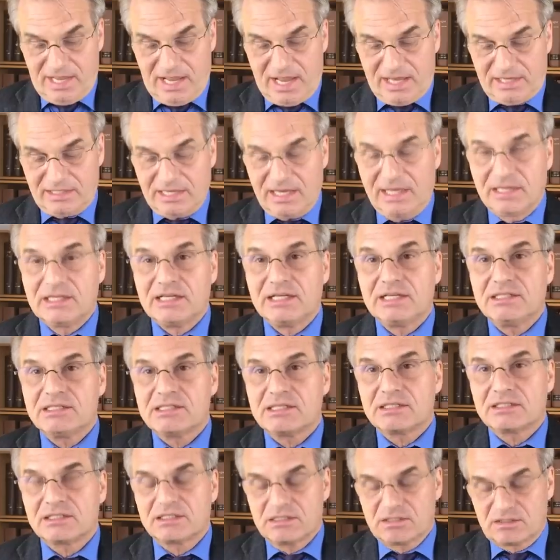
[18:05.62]
hand, and
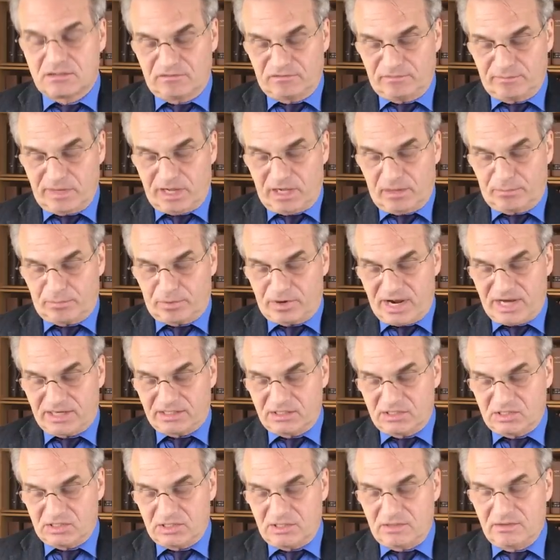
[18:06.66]
incidents of
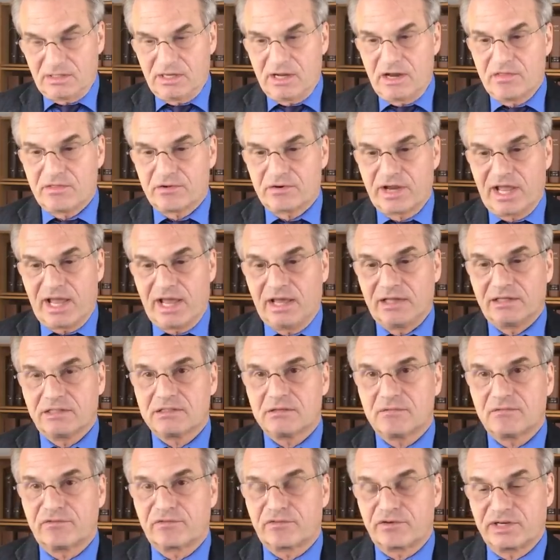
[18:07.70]
malpractice on the other hand.
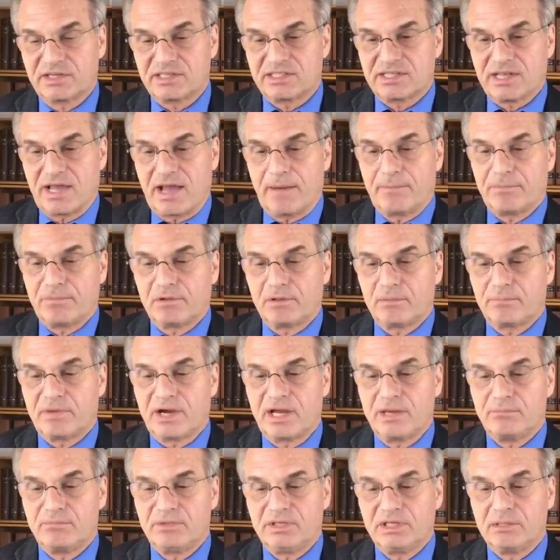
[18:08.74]
For example,
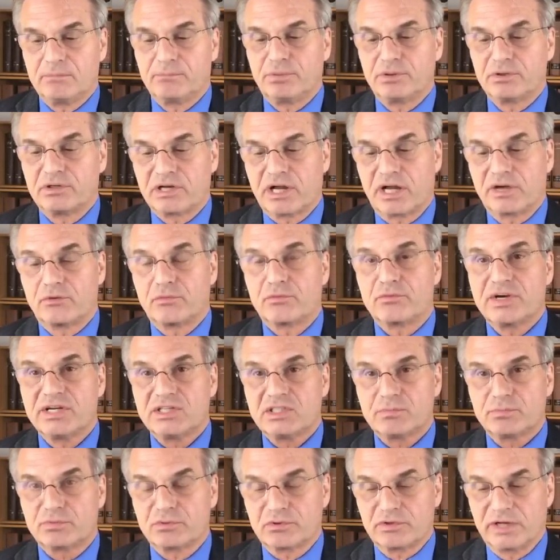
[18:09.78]
by being put on a
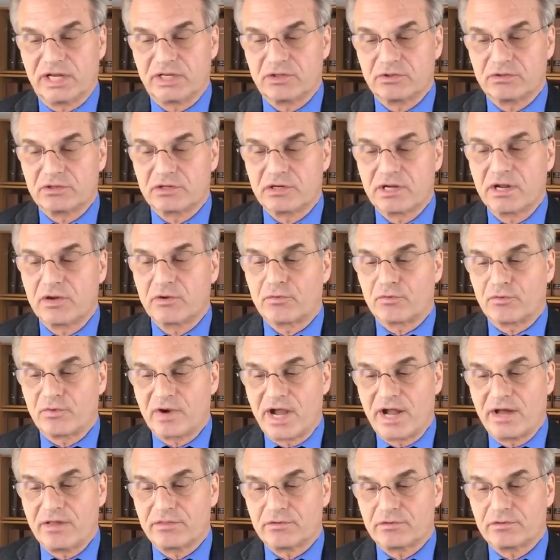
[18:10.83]
respirator
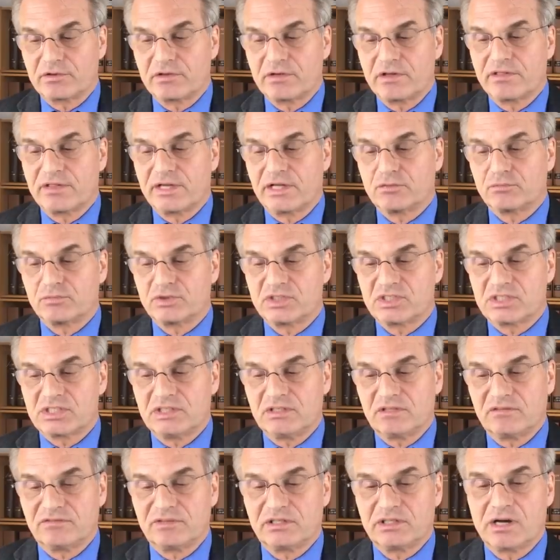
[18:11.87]
rather than
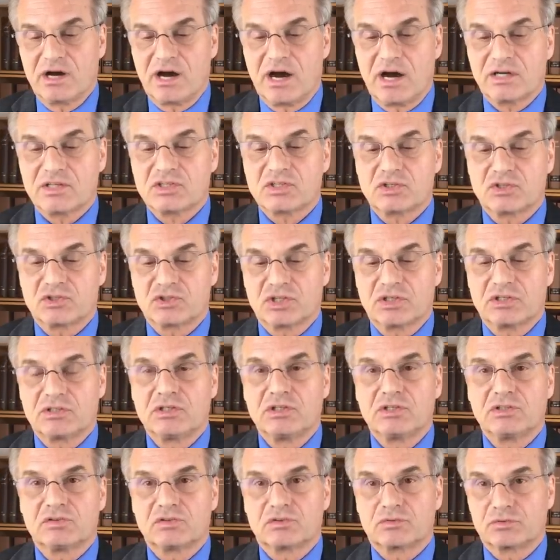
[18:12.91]
receiving oxygen
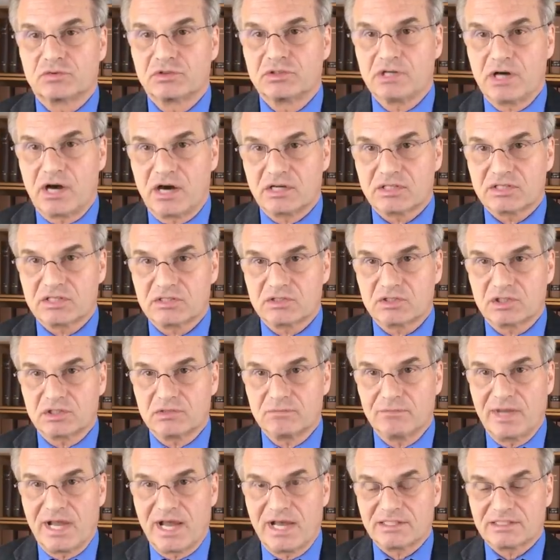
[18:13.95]
through an
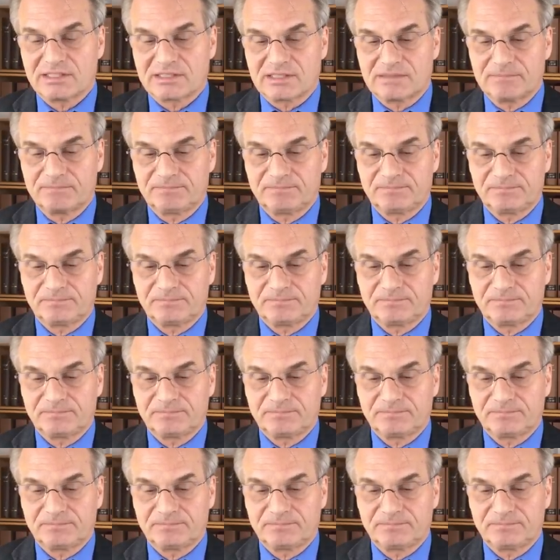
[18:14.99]
oxygen mask.